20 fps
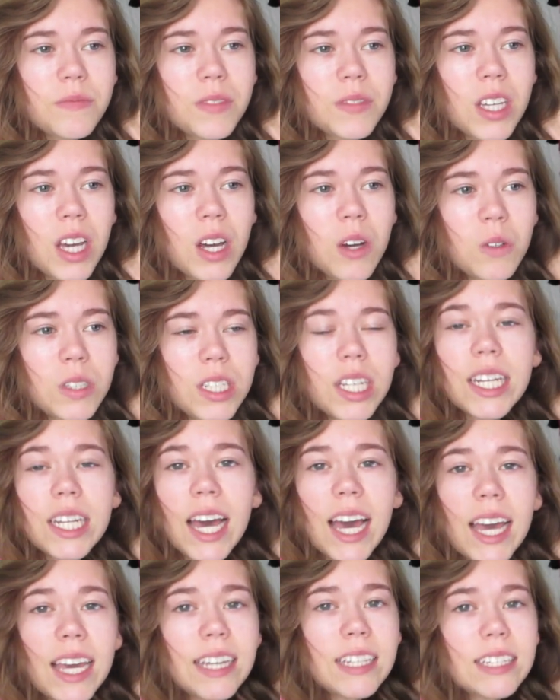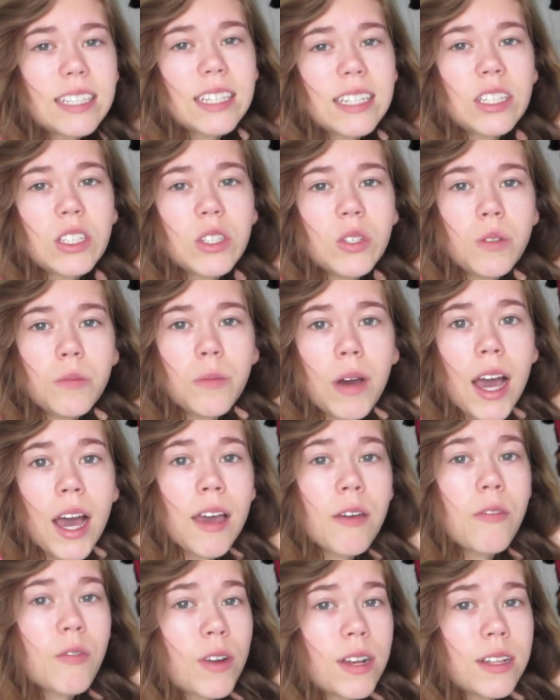go tonight to
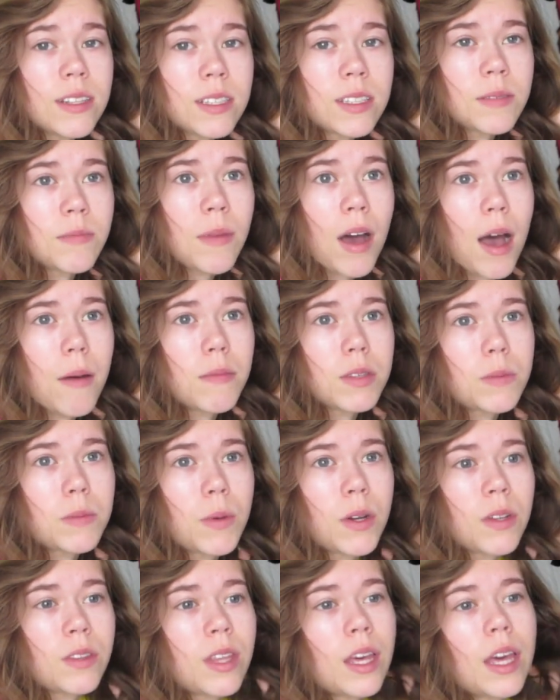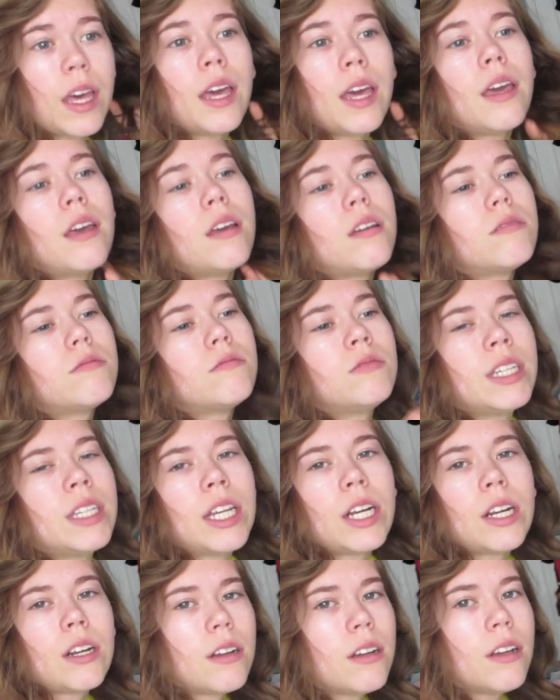my friend's mom's birthday
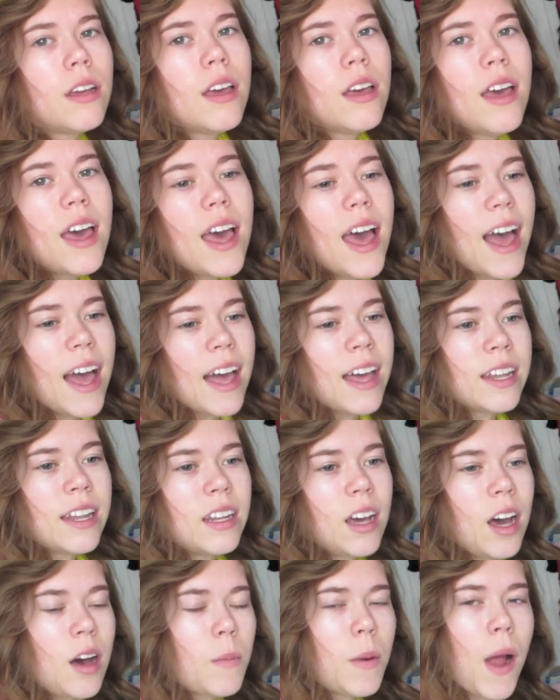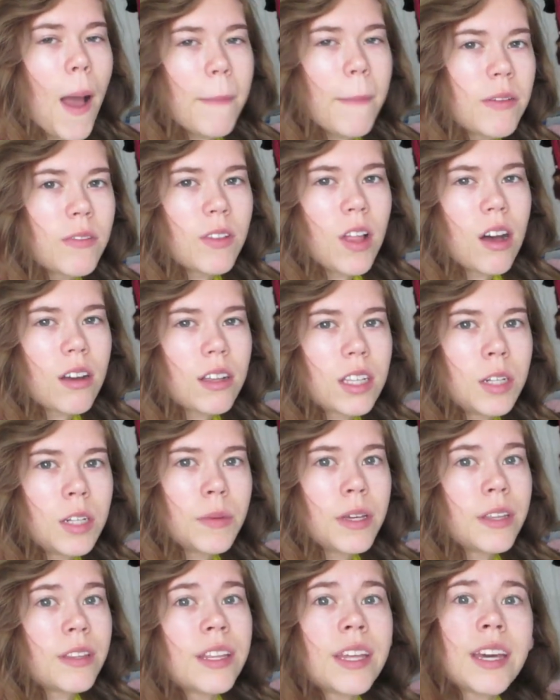dinner, and I'll probably vlog a little
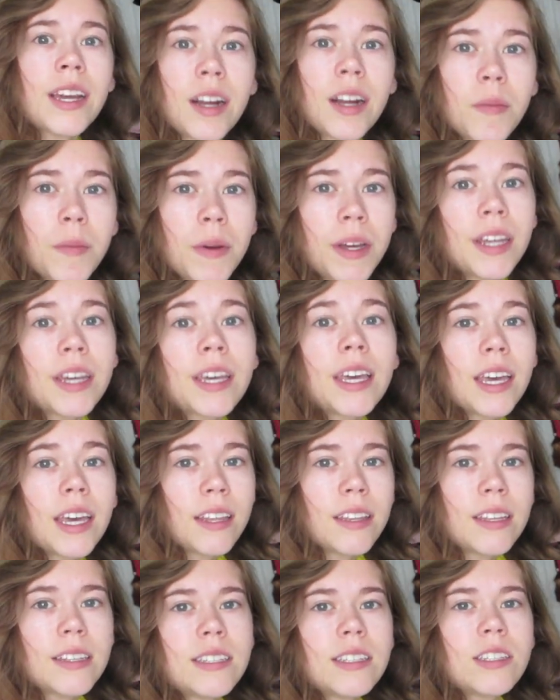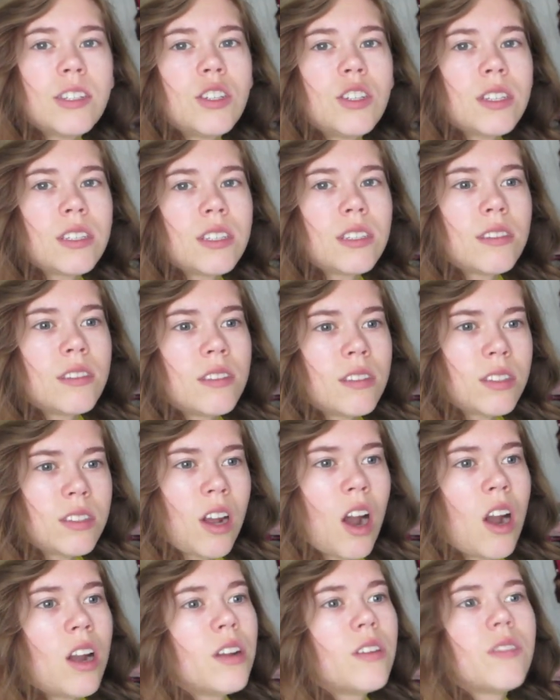bit there. But again, this is just the
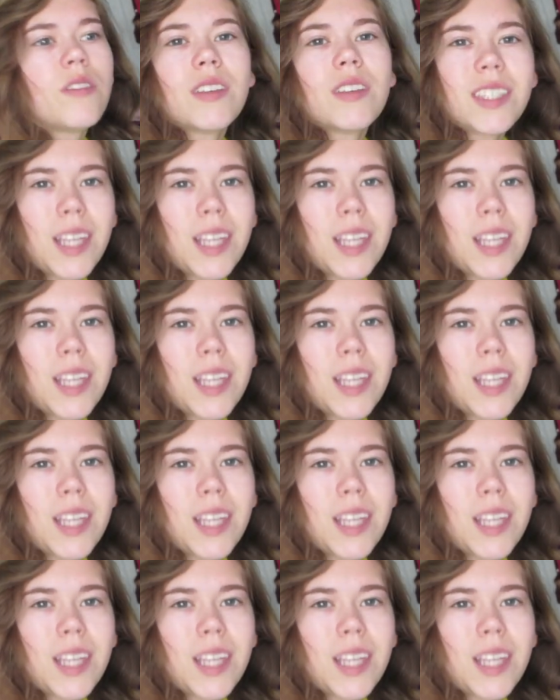start of the